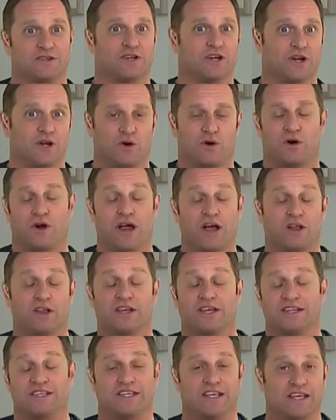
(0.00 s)
you know, or
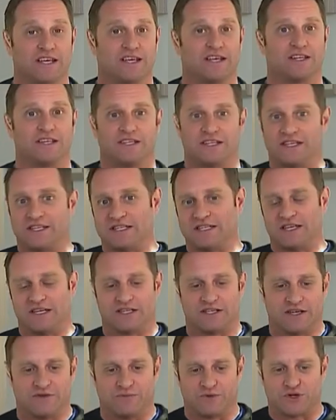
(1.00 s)
LED is, is,
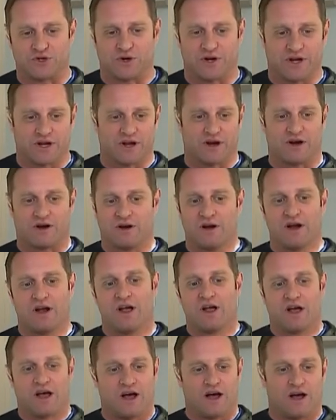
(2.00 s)
is infiltrating our
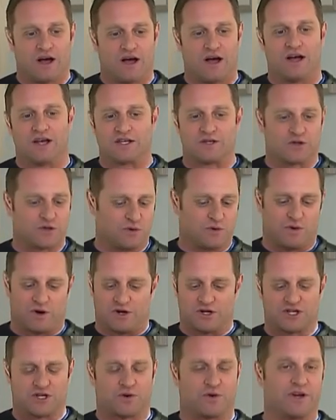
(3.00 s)
uh, us through our
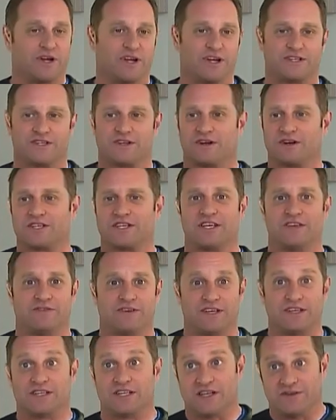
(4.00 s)
screens and our
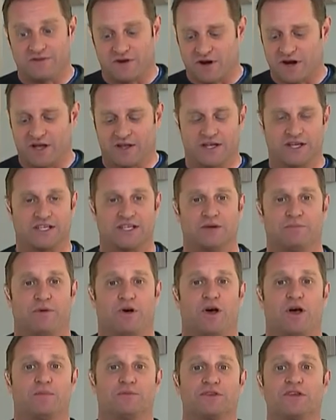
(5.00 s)
TVs and even our LED
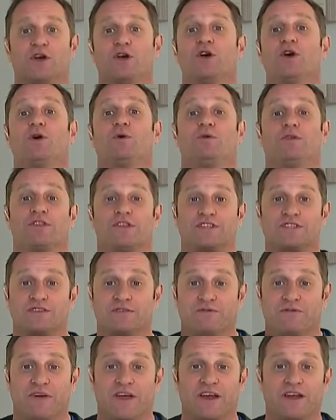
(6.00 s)
bulbs. Well, the
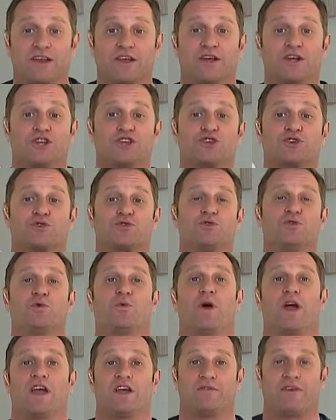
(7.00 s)
Sylvania
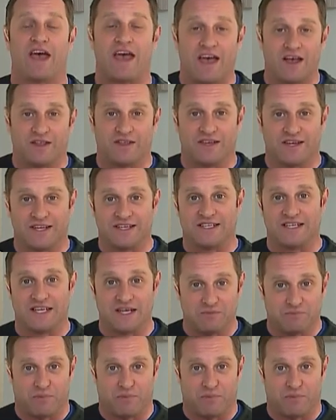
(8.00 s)
TrueWave LED